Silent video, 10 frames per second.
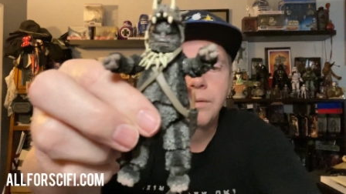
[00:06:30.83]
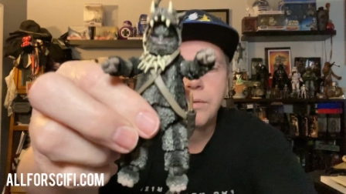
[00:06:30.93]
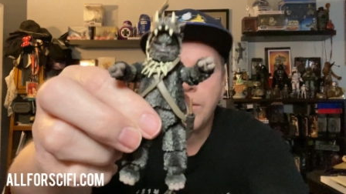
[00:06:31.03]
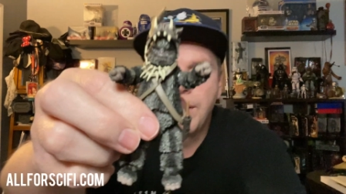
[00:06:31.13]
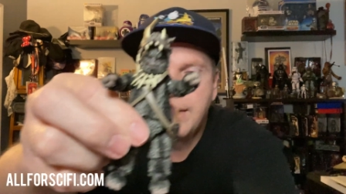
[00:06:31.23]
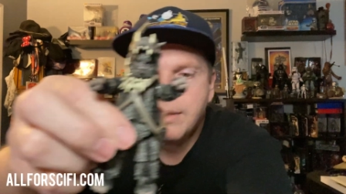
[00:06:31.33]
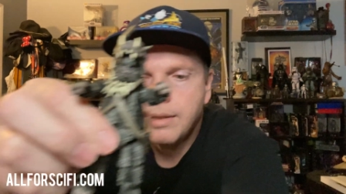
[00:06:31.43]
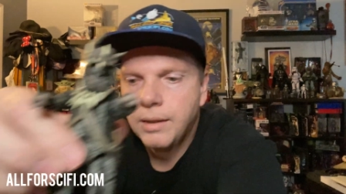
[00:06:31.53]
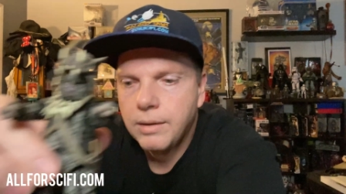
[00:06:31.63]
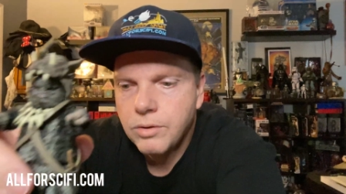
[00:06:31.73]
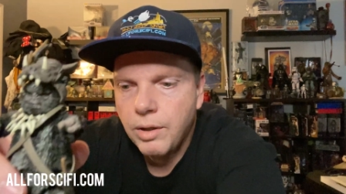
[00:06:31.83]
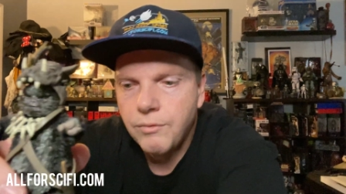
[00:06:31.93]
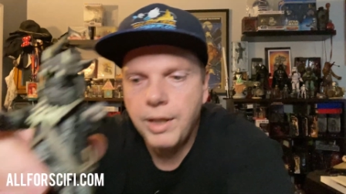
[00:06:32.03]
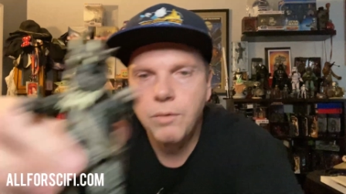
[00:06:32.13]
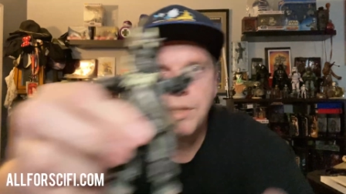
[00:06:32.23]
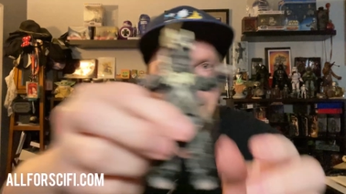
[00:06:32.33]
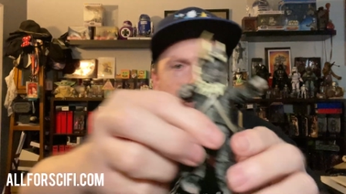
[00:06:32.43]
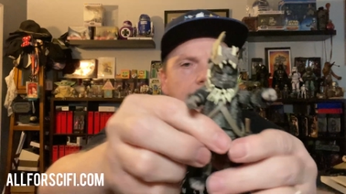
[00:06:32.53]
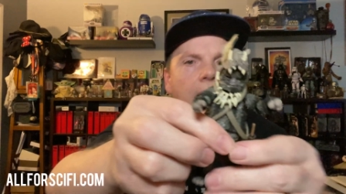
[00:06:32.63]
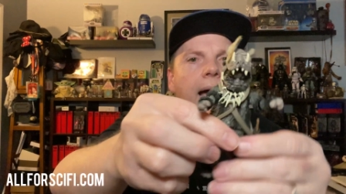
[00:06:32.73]
So that's so everything was
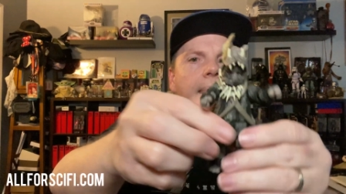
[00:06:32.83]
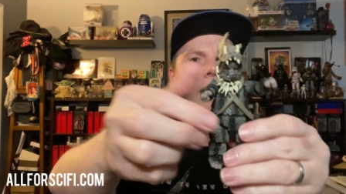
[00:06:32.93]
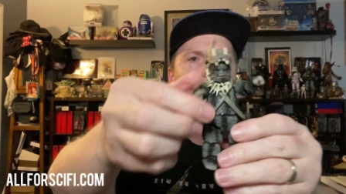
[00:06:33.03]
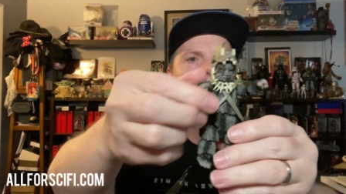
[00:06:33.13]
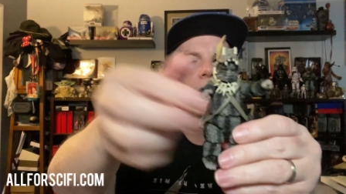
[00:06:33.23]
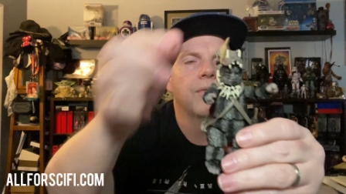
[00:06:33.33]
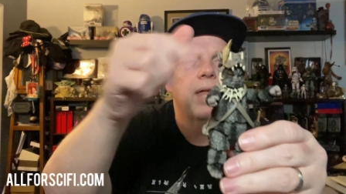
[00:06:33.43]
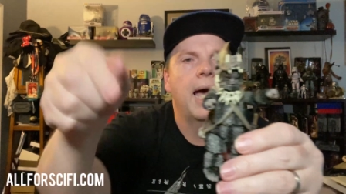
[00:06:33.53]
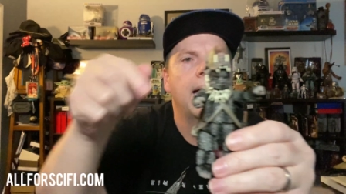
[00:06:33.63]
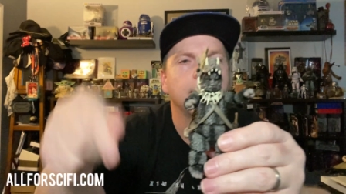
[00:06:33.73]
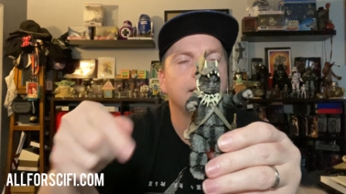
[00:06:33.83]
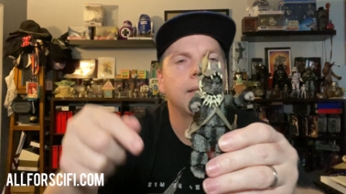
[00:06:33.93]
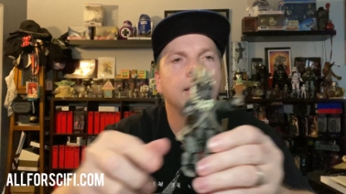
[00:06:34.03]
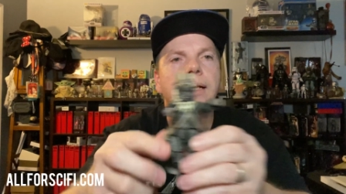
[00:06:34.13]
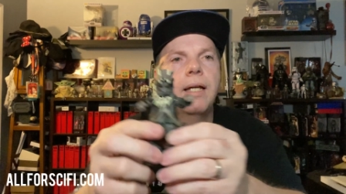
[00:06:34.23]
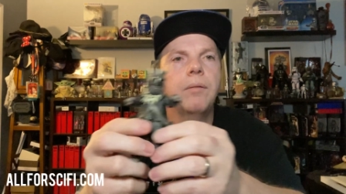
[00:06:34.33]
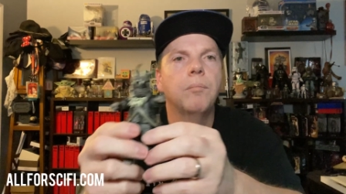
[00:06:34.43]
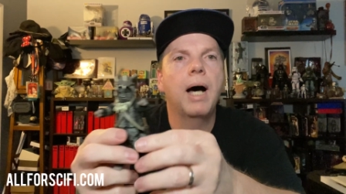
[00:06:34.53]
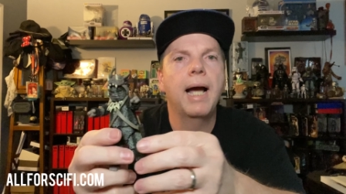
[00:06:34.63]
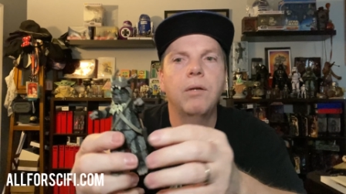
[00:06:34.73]
designed with that in
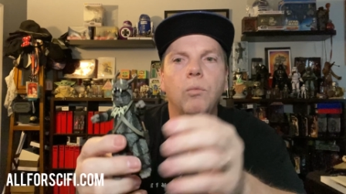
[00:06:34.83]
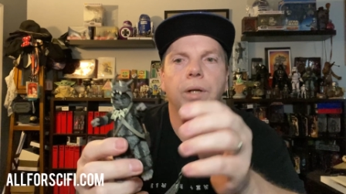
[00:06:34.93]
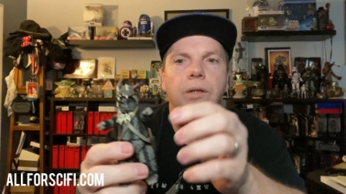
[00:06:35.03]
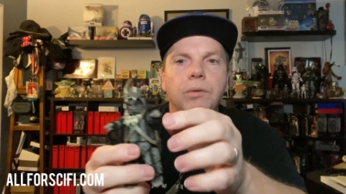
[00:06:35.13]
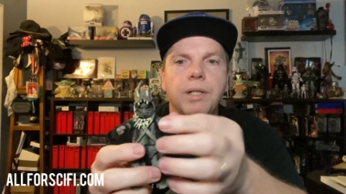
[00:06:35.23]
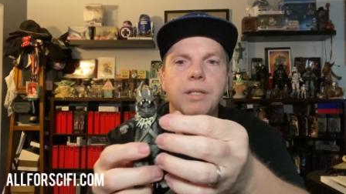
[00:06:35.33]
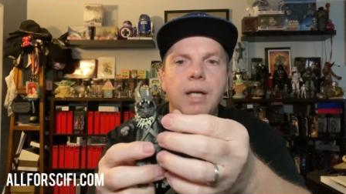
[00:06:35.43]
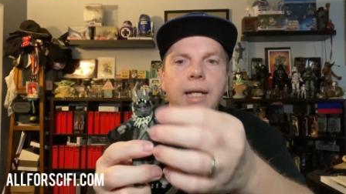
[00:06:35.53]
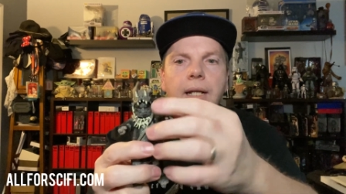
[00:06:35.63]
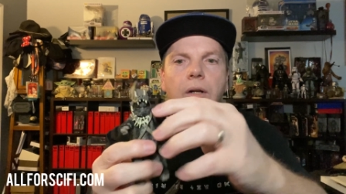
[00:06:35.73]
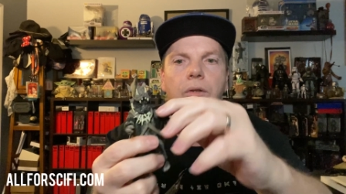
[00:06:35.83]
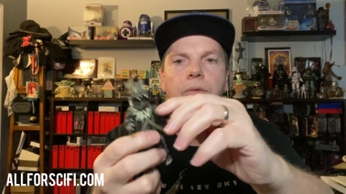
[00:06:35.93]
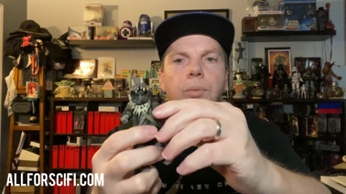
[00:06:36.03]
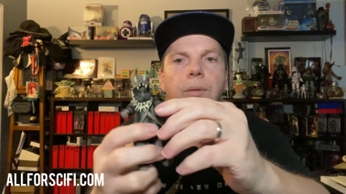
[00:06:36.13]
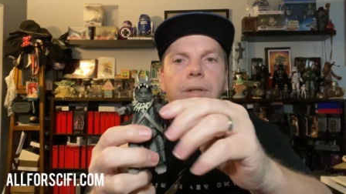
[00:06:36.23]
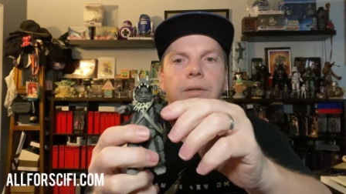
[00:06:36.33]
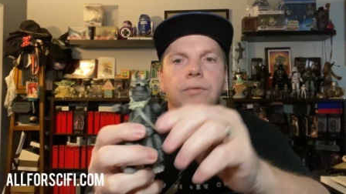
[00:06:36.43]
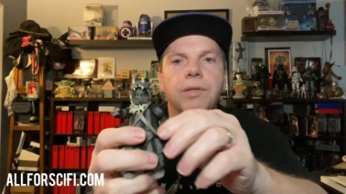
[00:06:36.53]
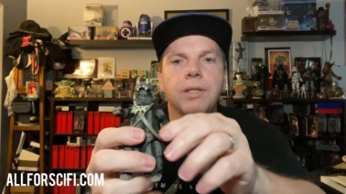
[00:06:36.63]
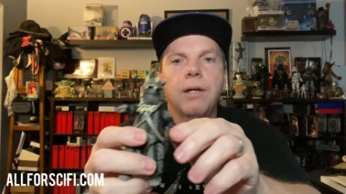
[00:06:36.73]
mind when they were designing all their primitive
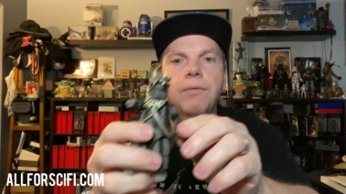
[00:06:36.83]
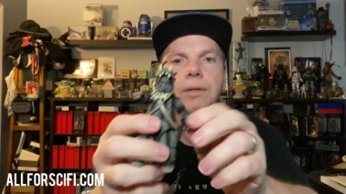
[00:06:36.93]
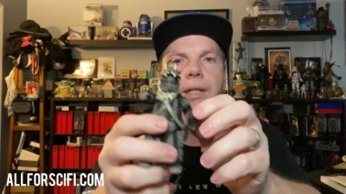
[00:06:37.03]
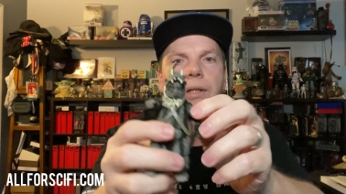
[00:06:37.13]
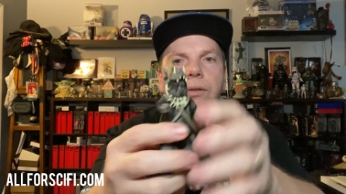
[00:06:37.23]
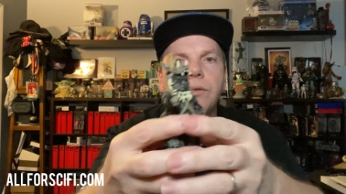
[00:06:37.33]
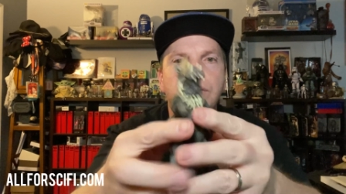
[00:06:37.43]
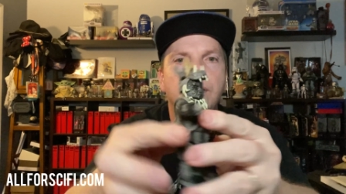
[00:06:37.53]
stuff that they use.